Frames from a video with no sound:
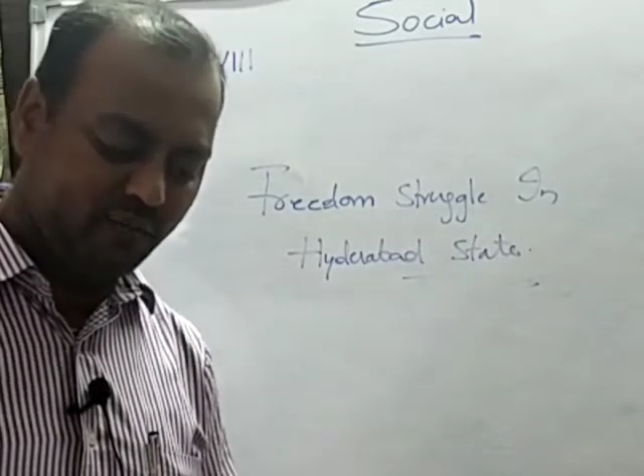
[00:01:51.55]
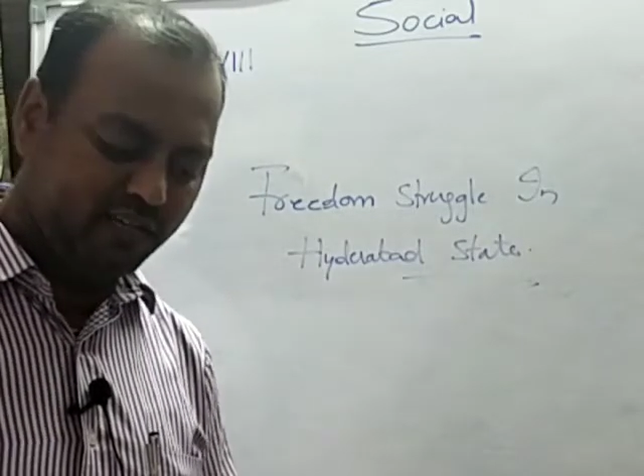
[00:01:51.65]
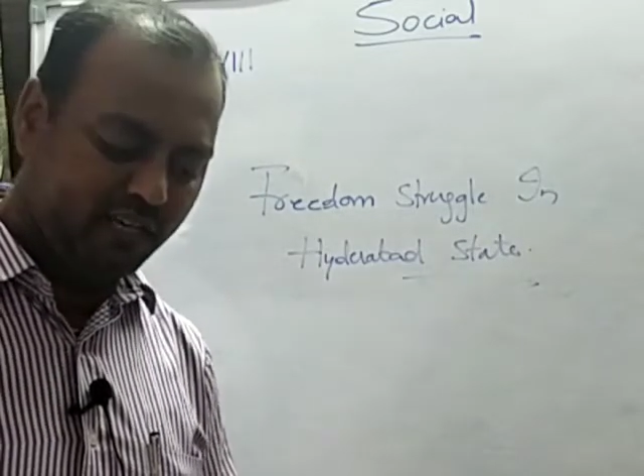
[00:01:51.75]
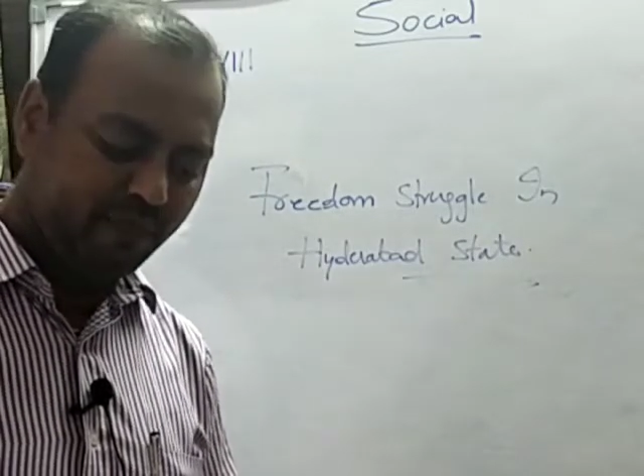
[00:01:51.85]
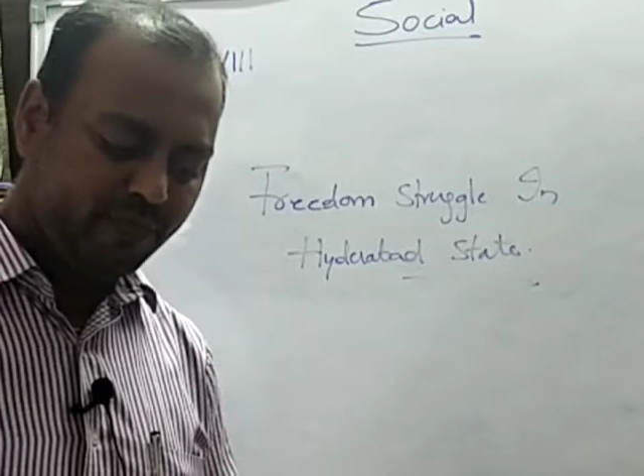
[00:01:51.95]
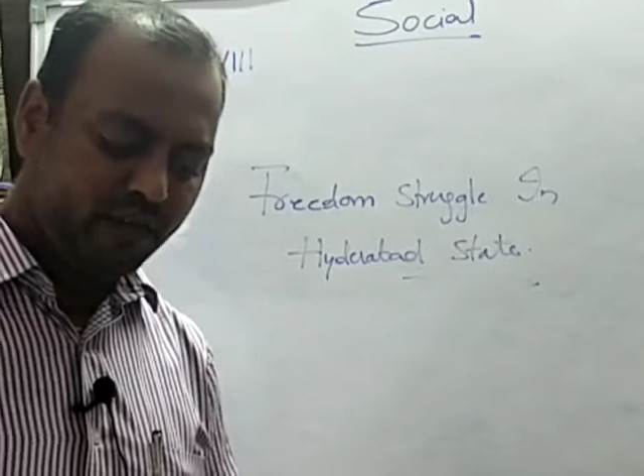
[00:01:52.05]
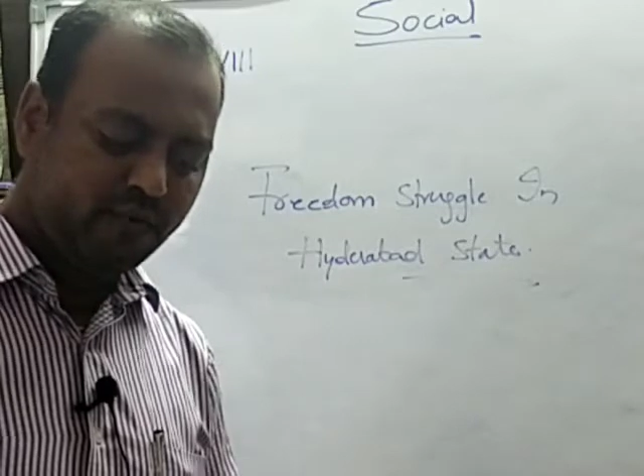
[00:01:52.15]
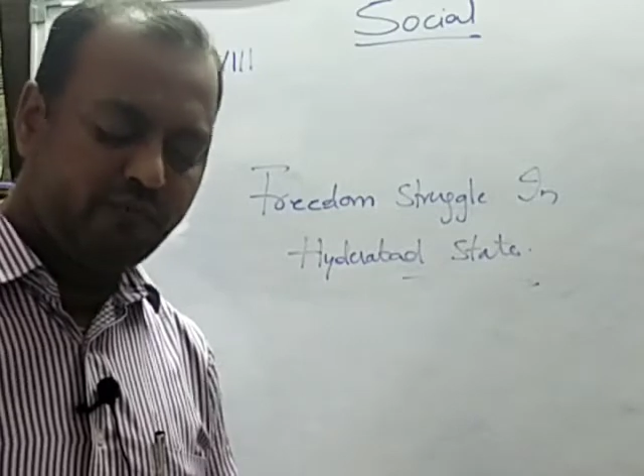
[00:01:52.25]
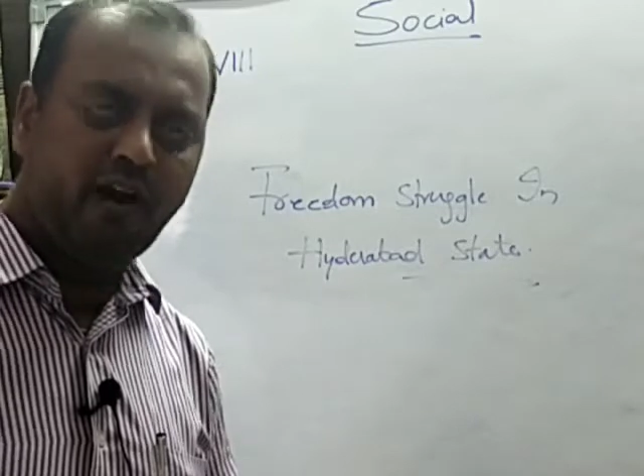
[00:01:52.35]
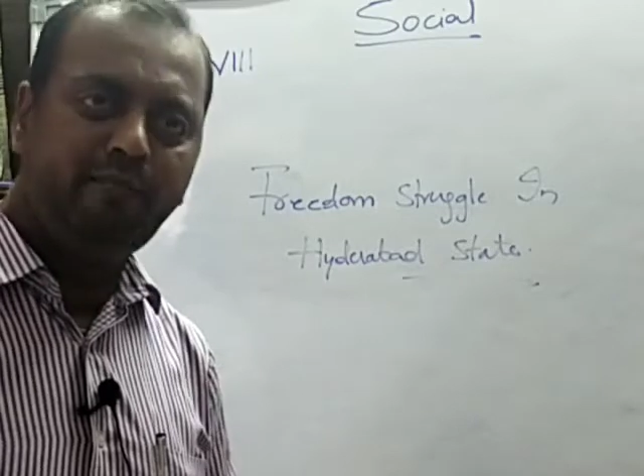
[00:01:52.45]
was uh,
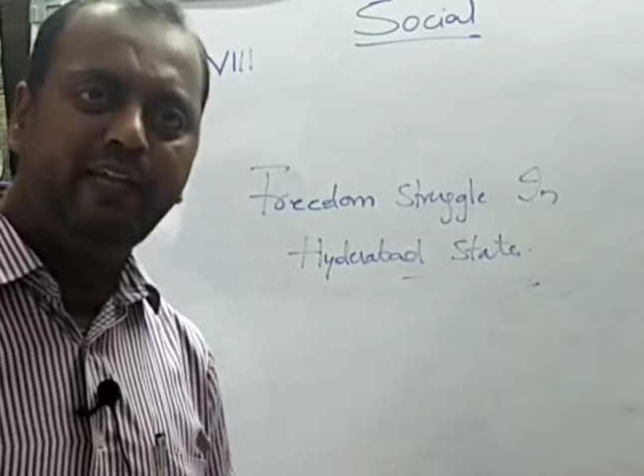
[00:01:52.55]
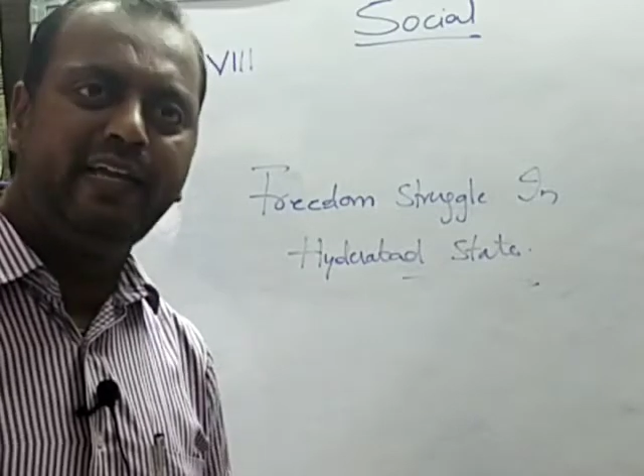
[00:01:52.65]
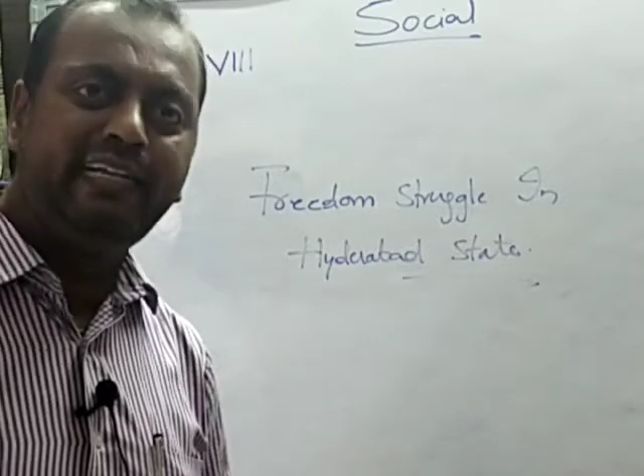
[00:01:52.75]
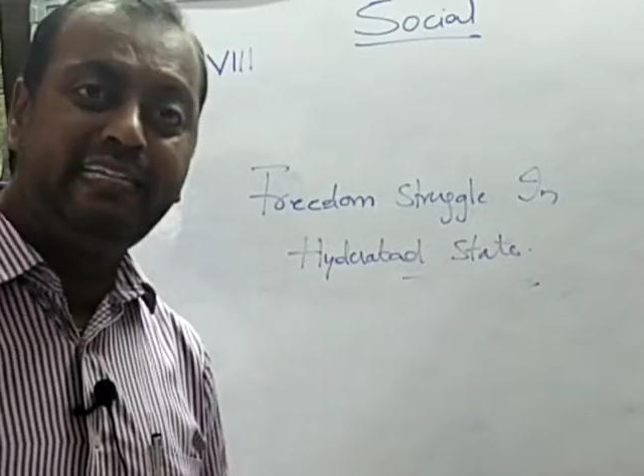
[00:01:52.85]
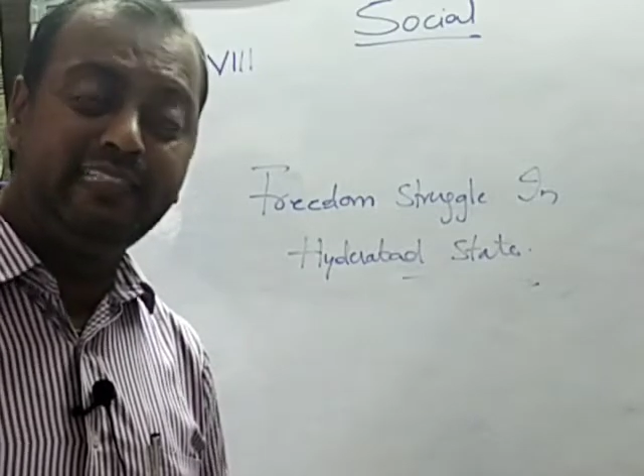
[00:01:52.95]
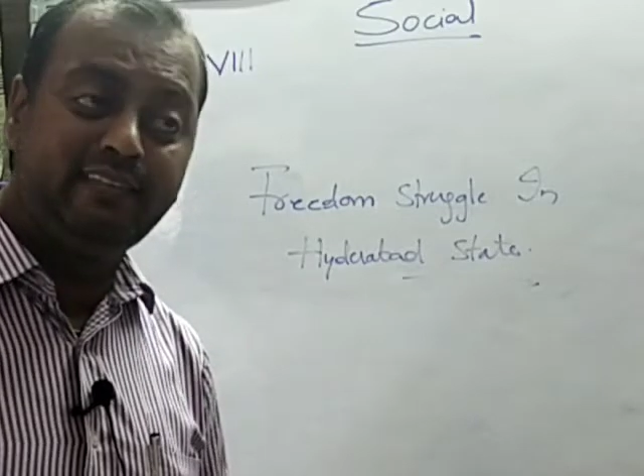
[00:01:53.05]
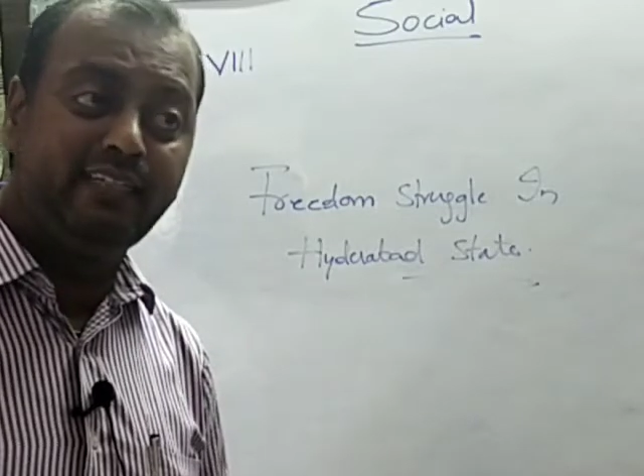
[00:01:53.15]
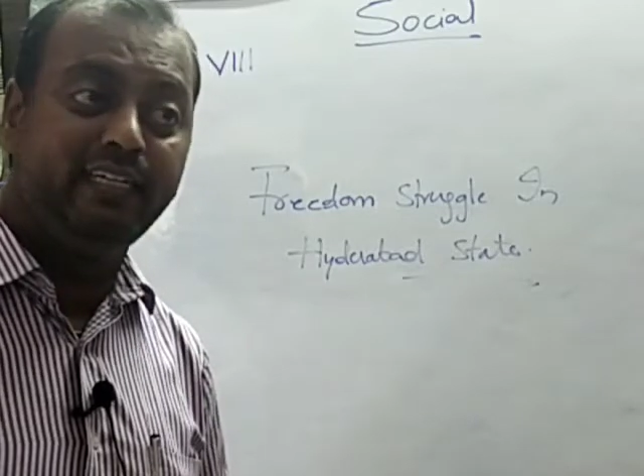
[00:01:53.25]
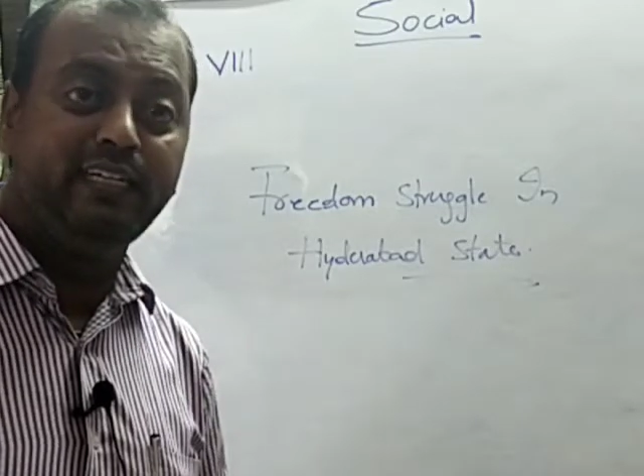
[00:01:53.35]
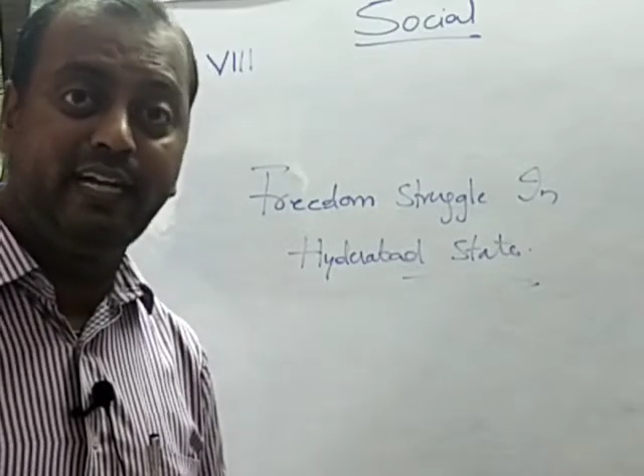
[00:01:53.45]
formed in
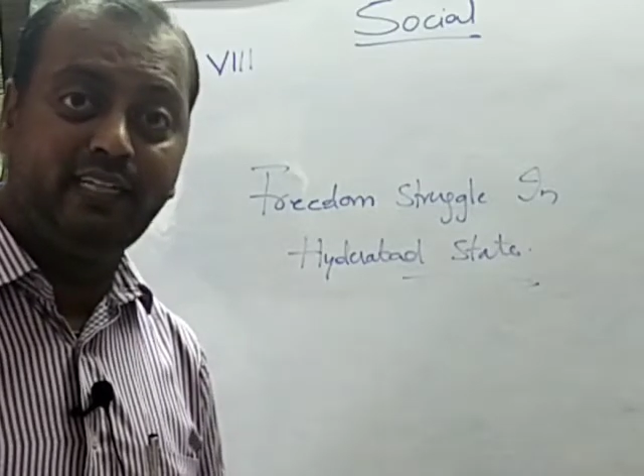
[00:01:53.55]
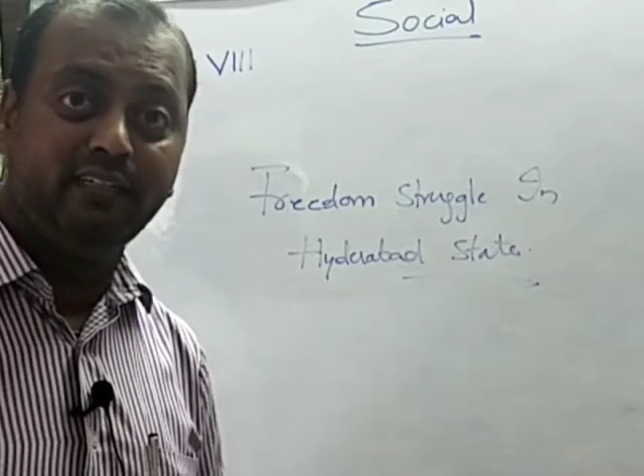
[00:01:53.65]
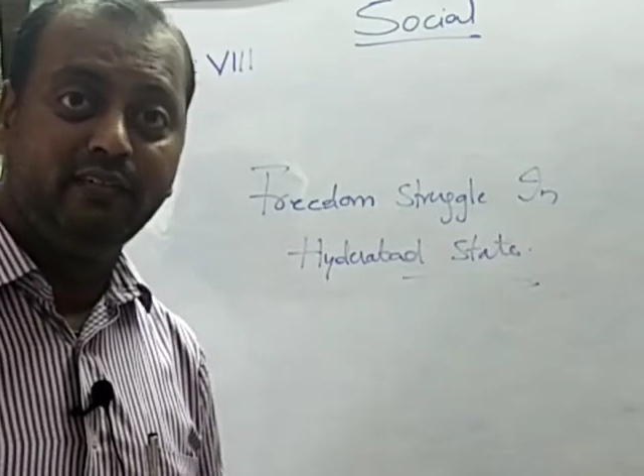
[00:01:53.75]
1938.